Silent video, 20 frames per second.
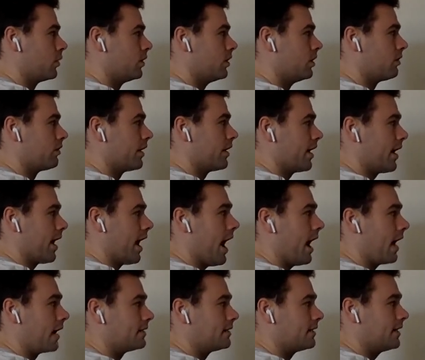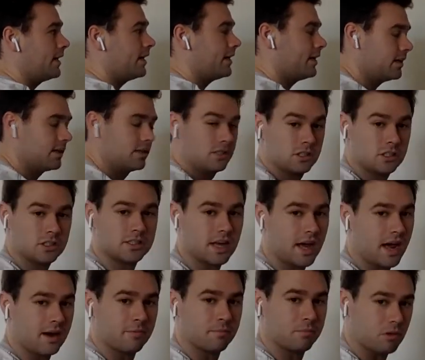we know that T does
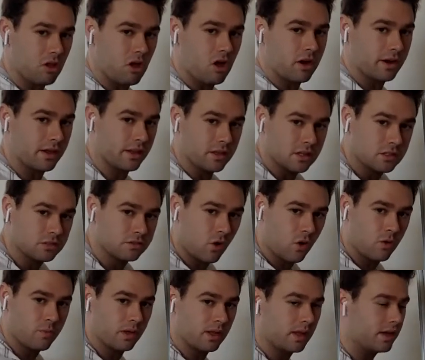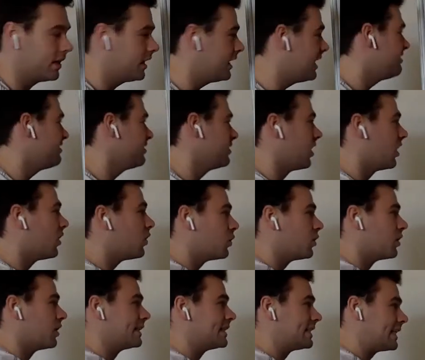not belong in this formula, even
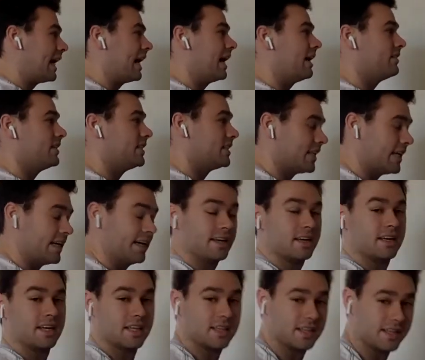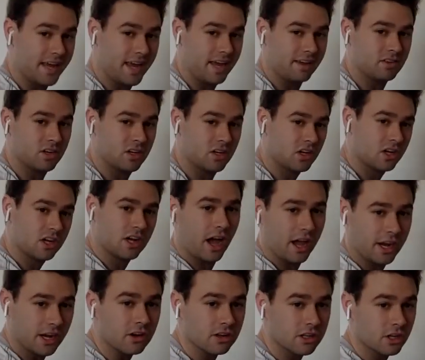though time is in the name.
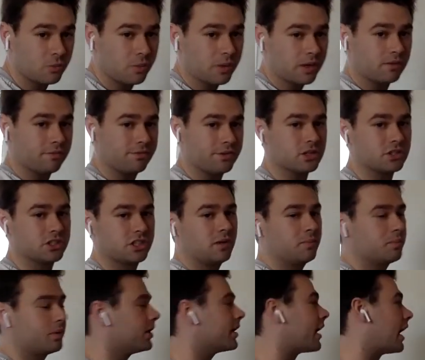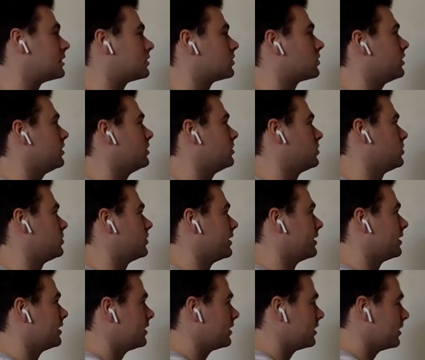I know a little bit confusing, but you guys will get used to
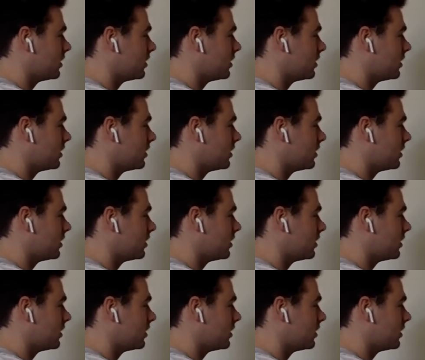it.